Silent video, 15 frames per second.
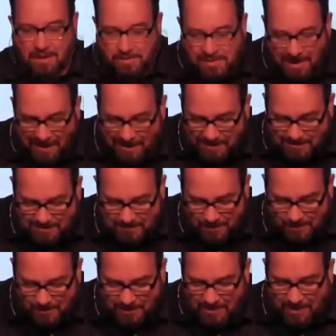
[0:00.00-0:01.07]
Okay, so
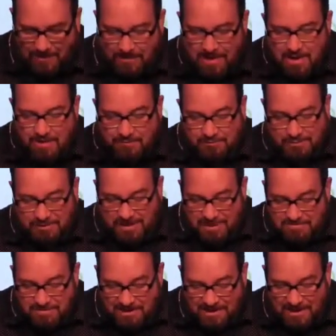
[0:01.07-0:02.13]
going on.
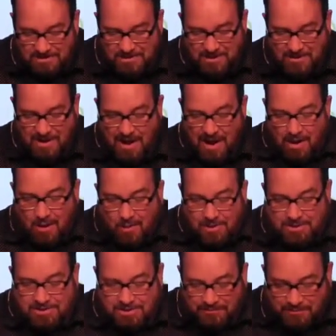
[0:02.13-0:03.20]
Forgiving each other. How are
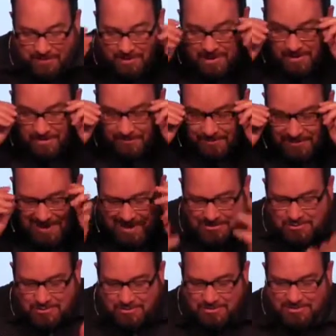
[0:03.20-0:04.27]
we to forgive?
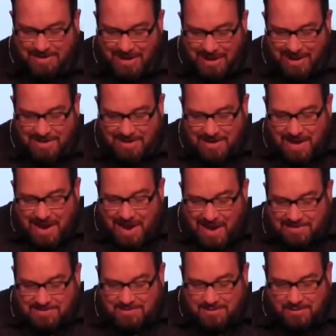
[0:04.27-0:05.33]
Glad you said,
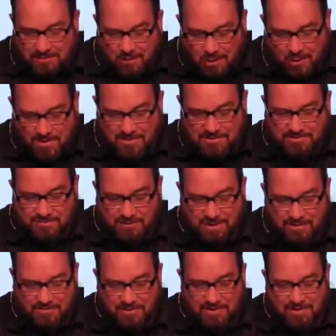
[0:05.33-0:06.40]
as the Lord has
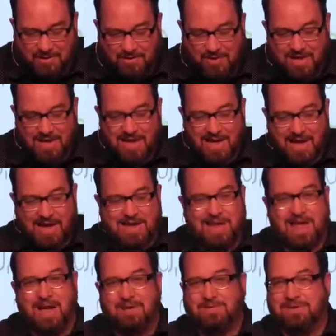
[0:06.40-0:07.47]
forgiven you. And
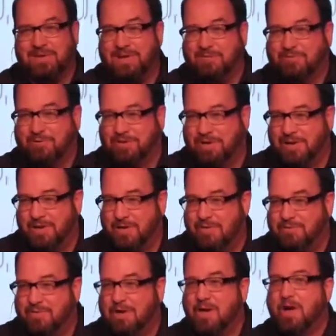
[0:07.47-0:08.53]
how did he
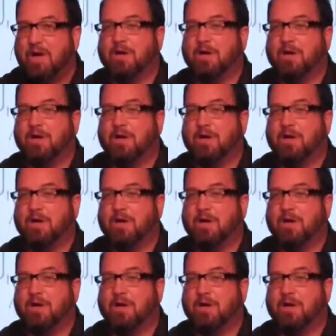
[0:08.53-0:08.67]
forgive?